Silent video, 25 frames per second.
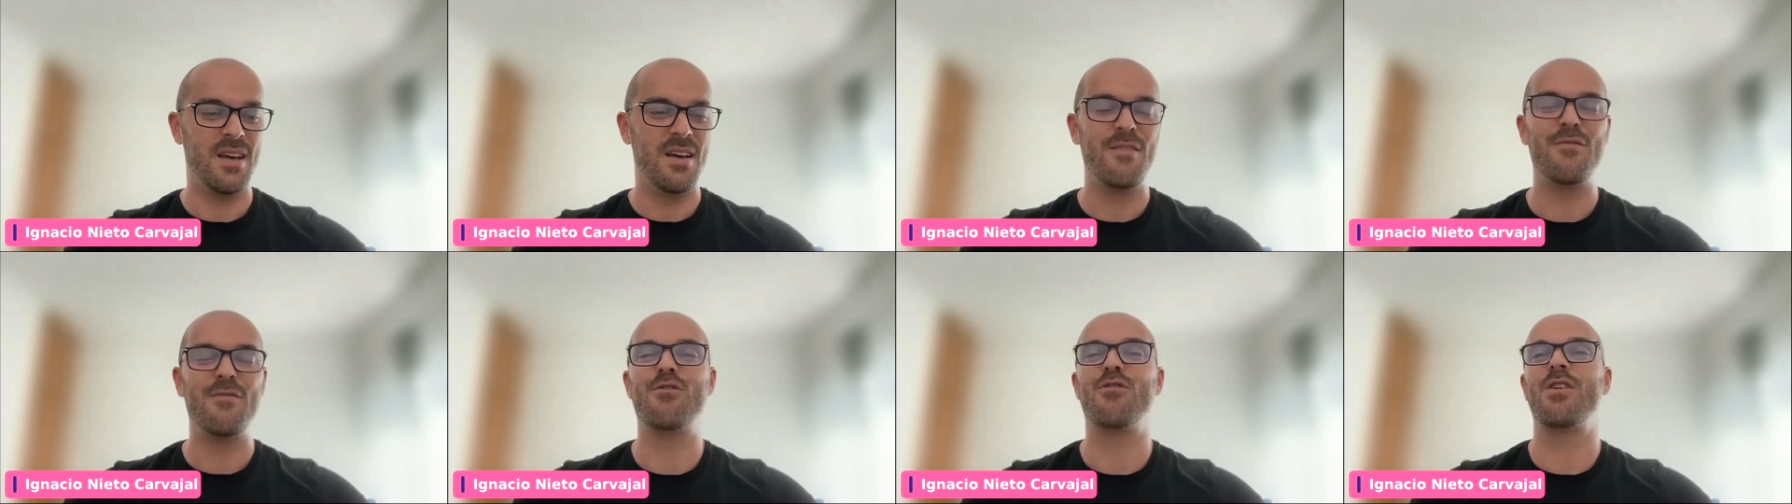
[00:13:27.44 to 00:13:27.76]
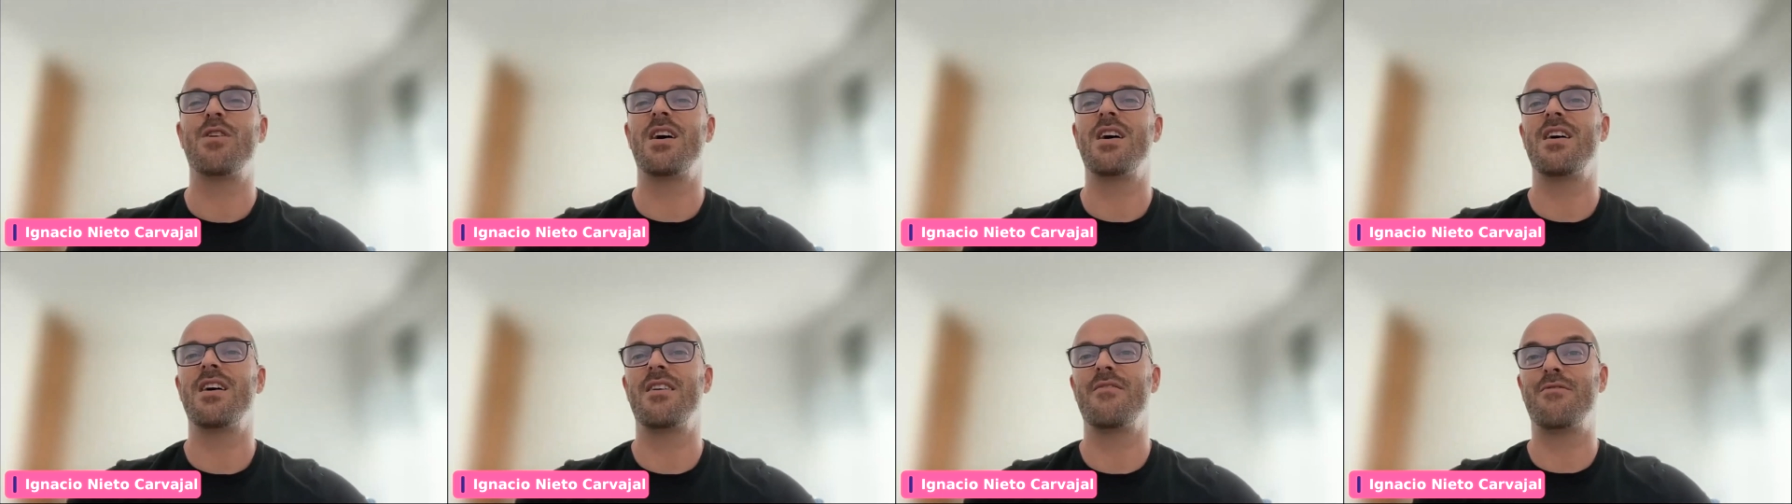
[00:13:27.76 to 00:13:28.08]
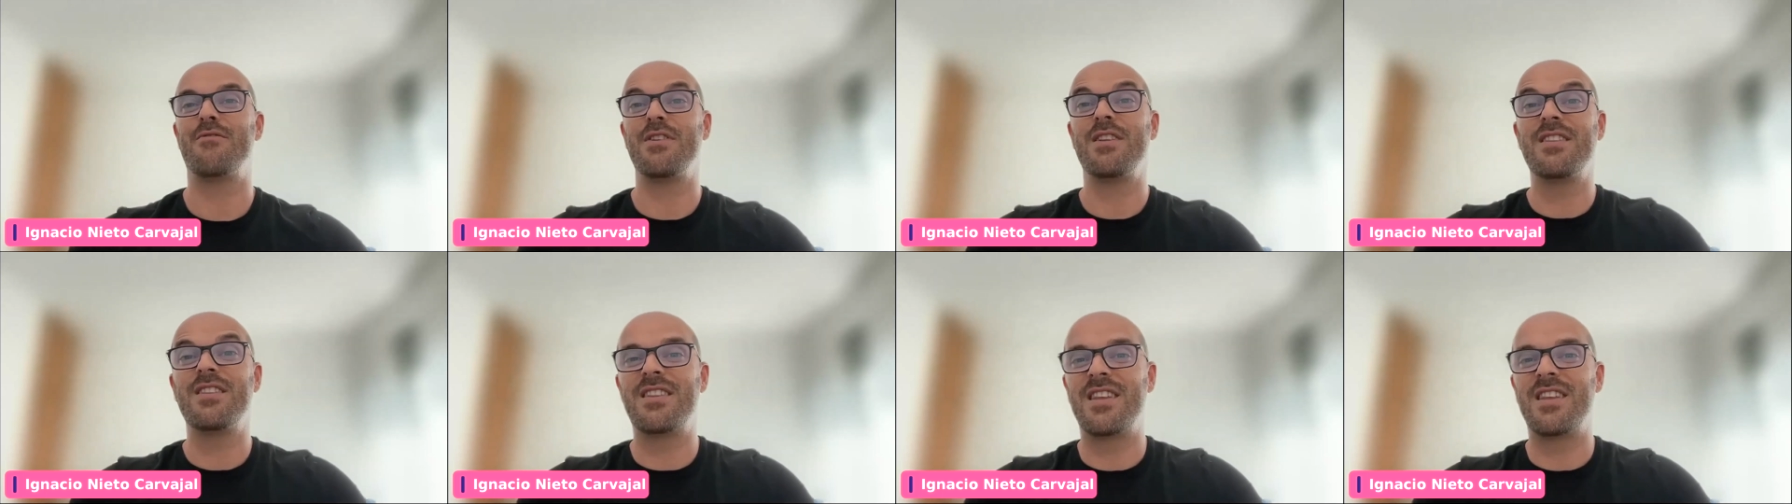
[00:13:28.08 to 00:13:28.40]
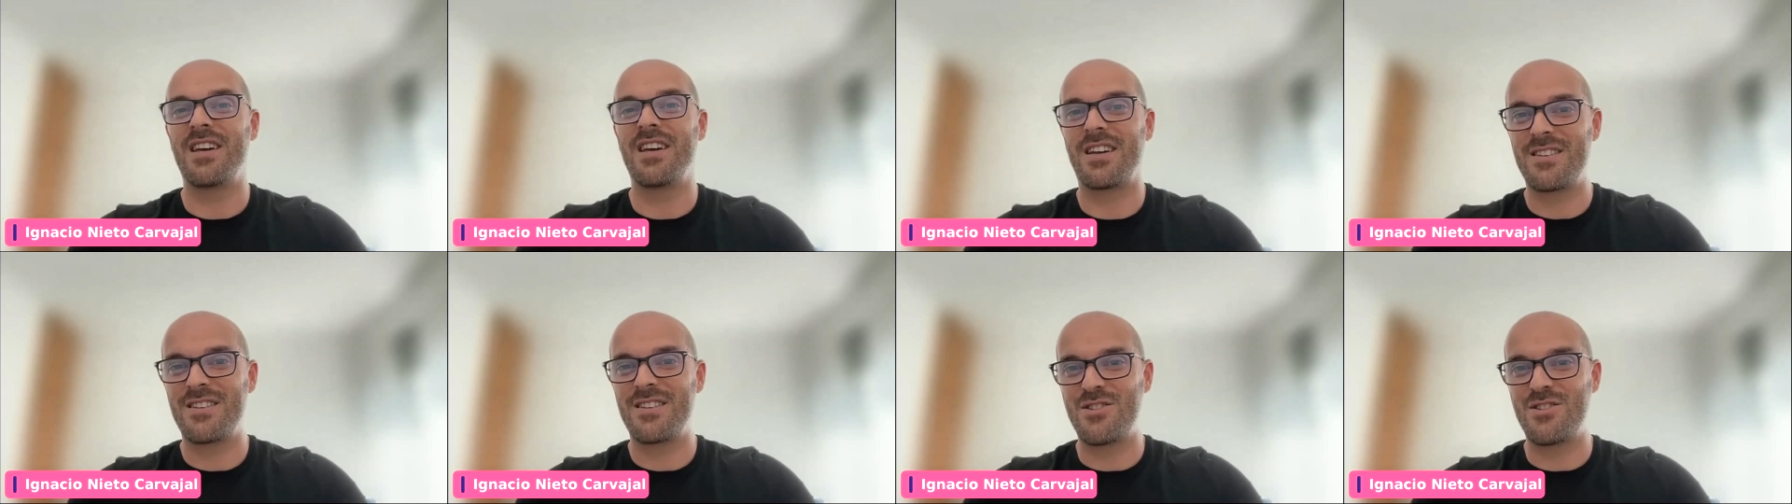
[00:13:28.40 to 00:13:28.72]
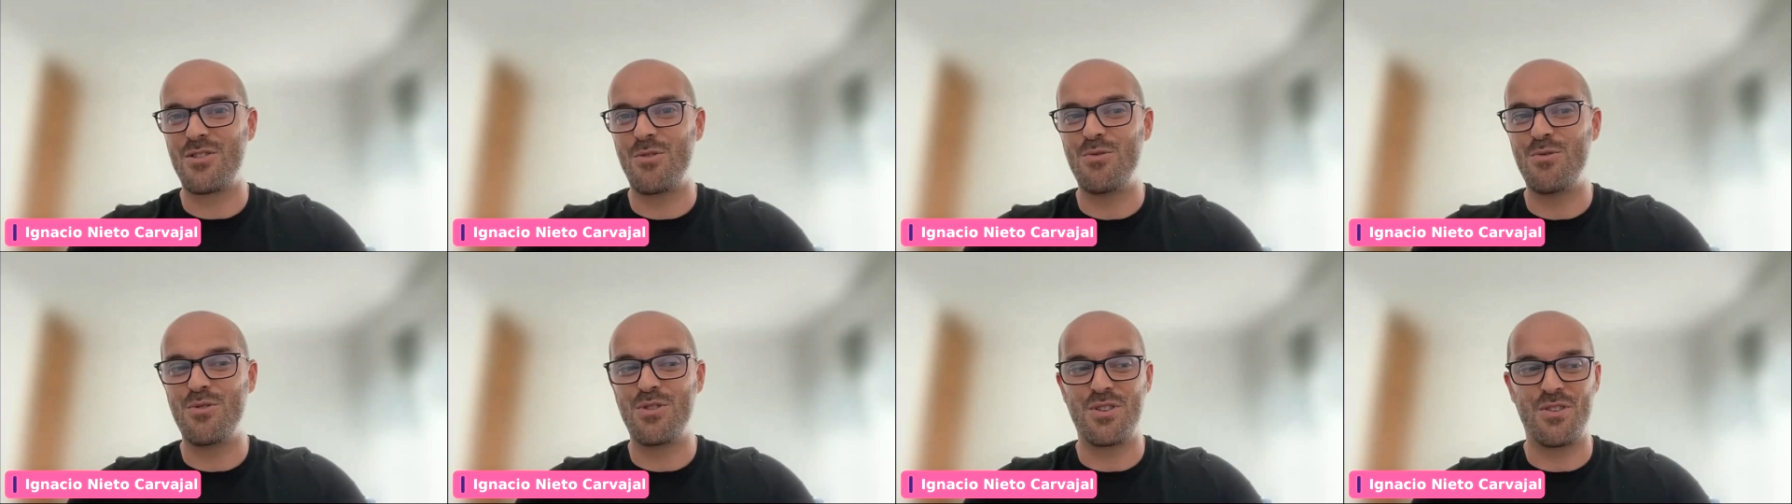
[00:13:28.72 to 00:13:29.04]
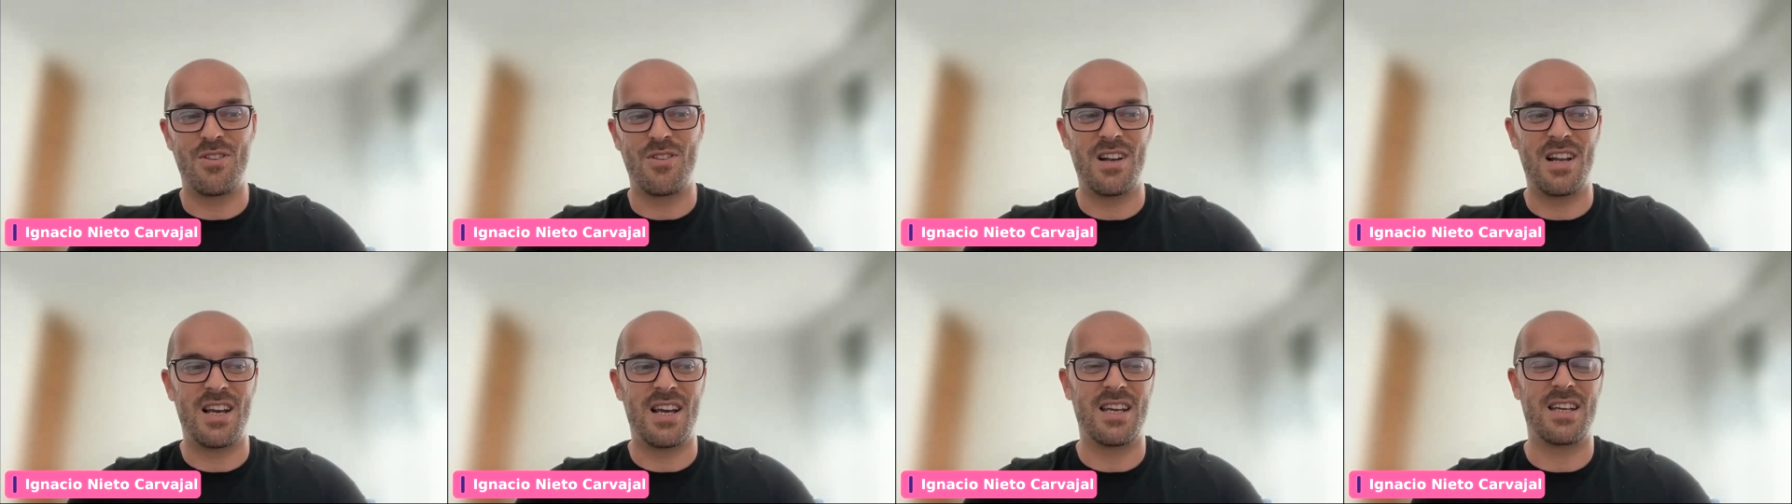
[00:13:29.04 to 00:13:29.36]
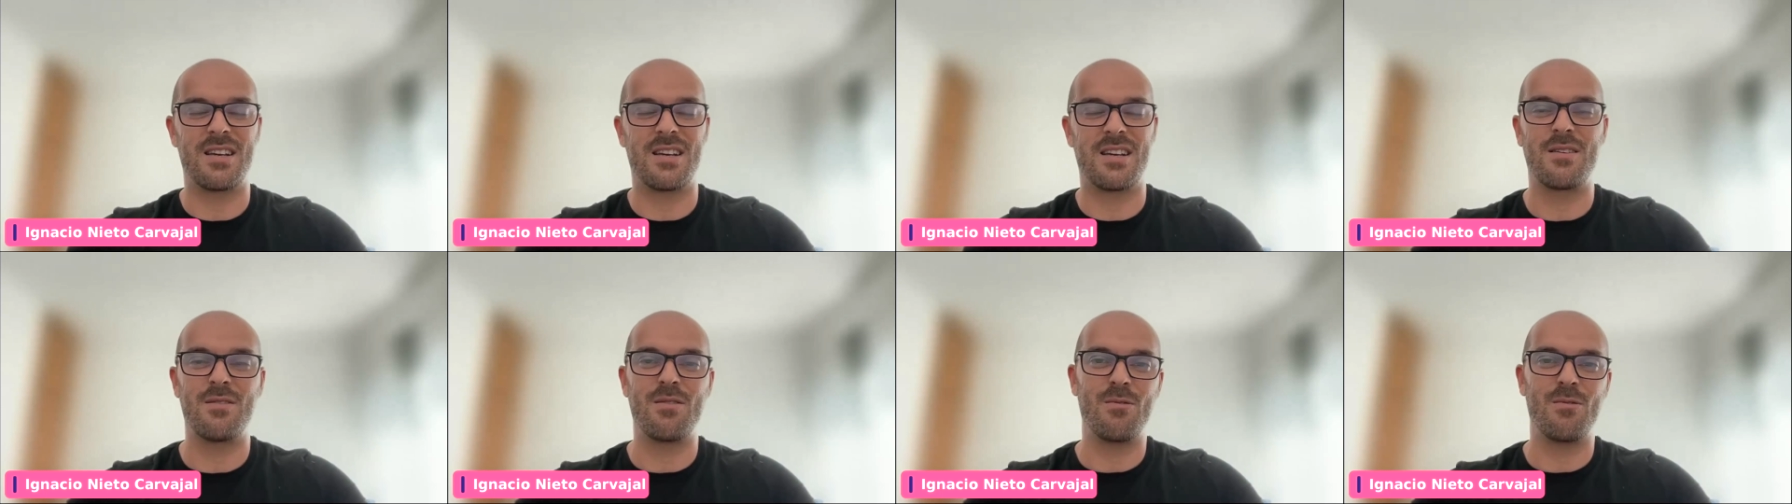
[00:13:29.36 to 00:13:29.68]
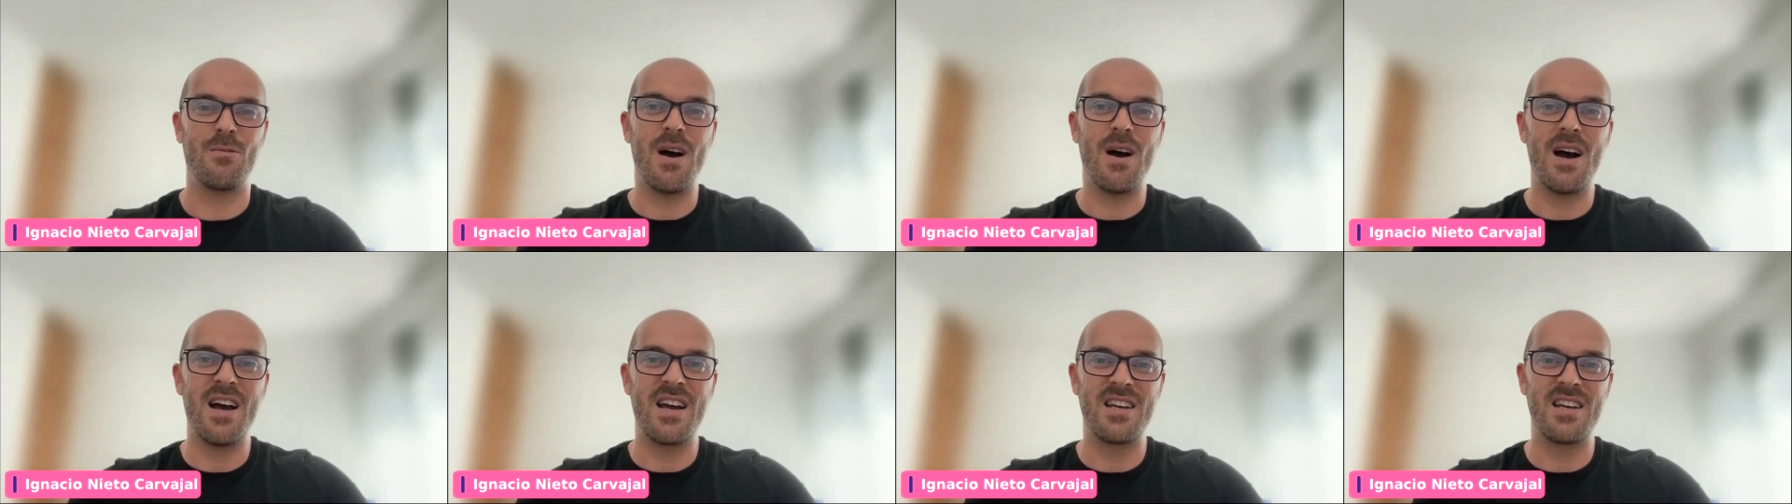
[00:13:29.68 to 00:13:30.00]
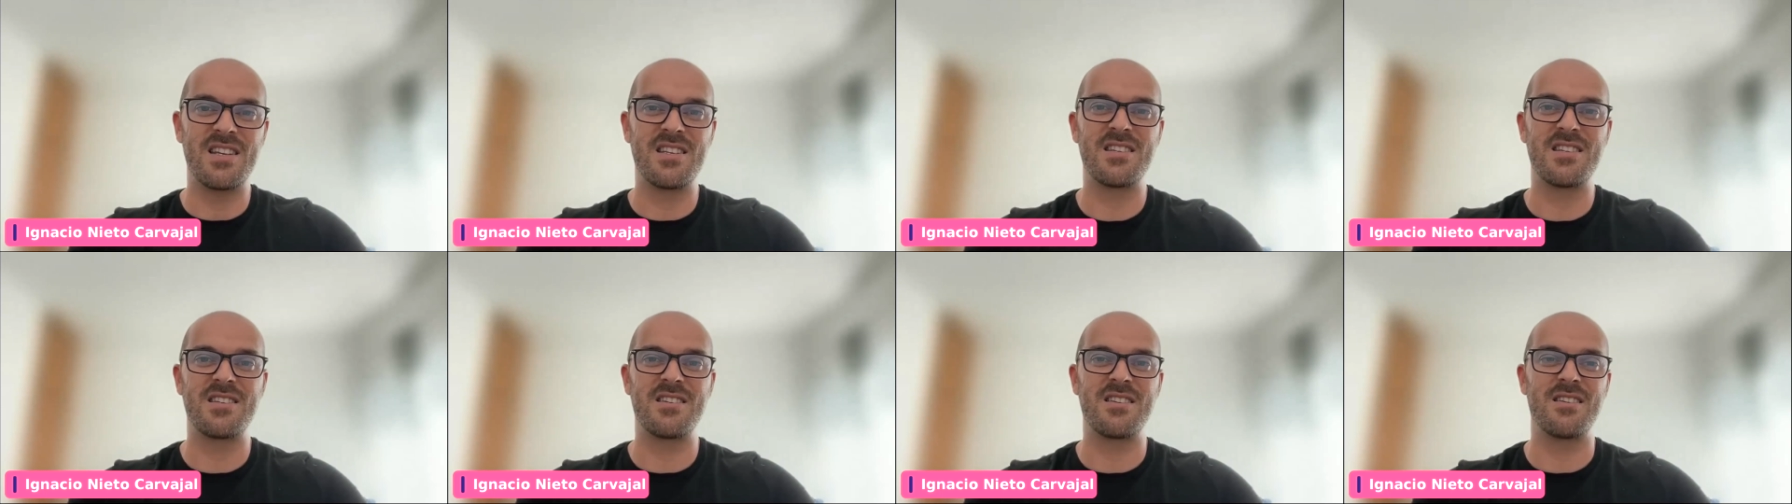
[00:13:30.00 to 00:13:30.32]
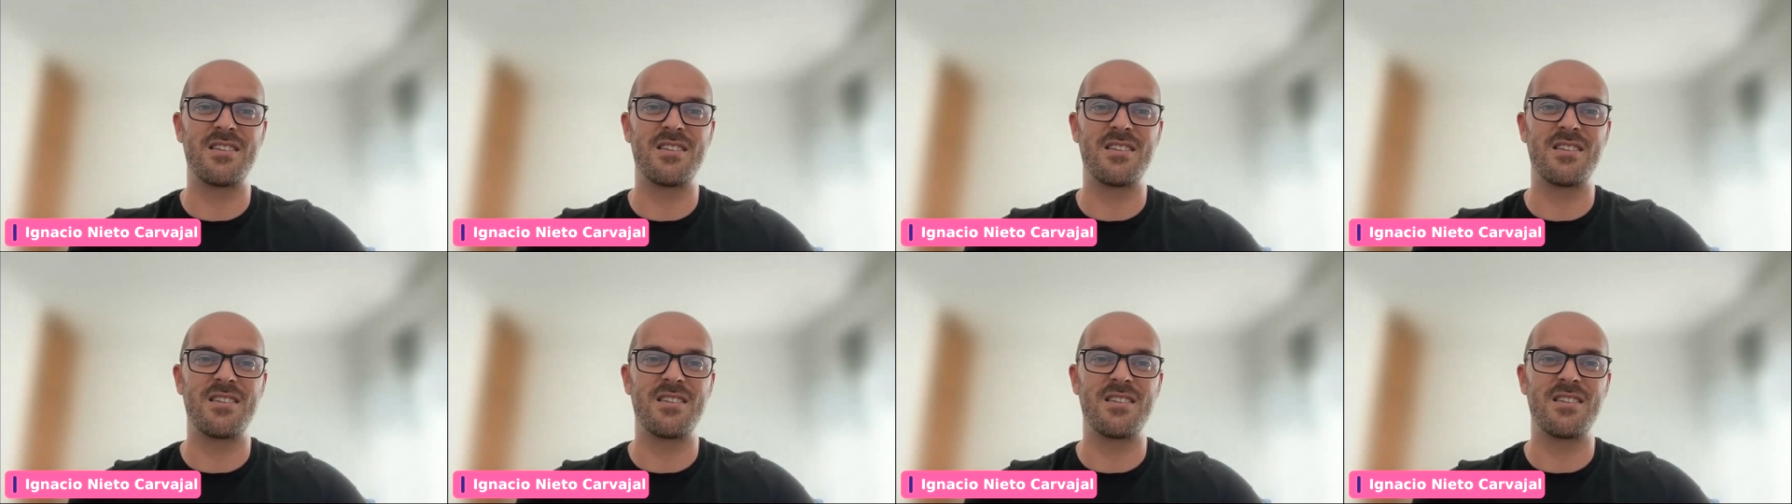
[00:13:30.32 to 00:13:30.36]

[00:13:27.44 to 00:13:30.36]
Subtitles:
fintech solution like Wise,